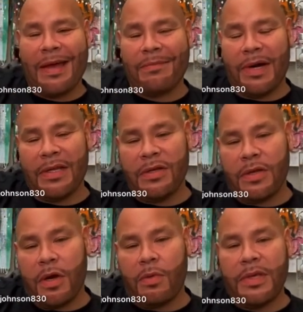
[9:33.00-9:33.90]
And but,
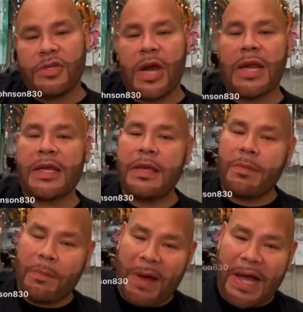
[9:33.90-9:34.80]
you know, we trying to
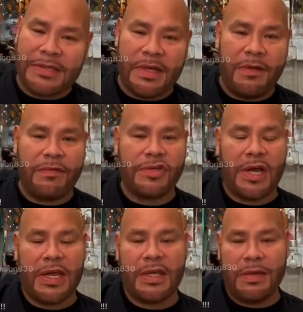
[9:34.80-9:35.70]
keep it positive. We
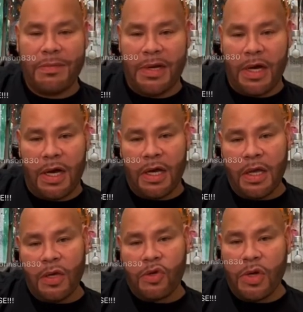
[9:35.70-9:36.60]
trying to keep it
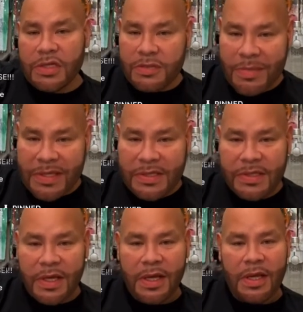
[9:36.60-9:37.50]

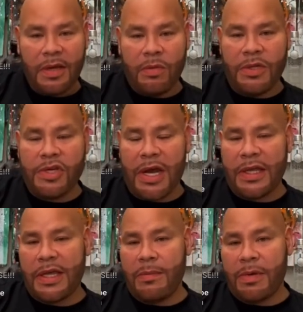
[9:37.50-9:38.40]
Christmas. We
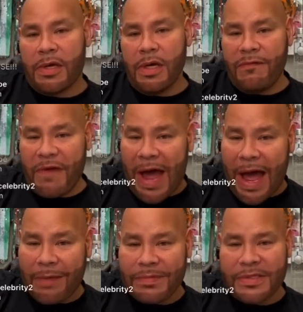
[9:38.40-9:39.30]
trying to keep it good
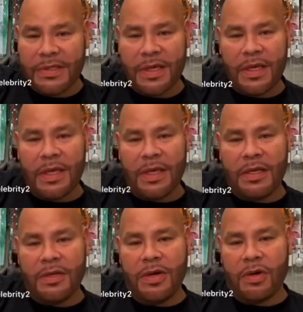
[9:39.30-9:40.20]
vibes,
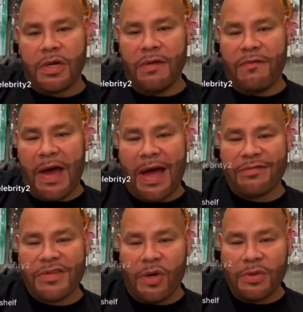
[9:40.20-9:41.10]
you know, good
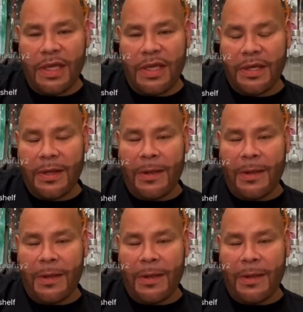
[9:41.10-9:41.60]
vibes only.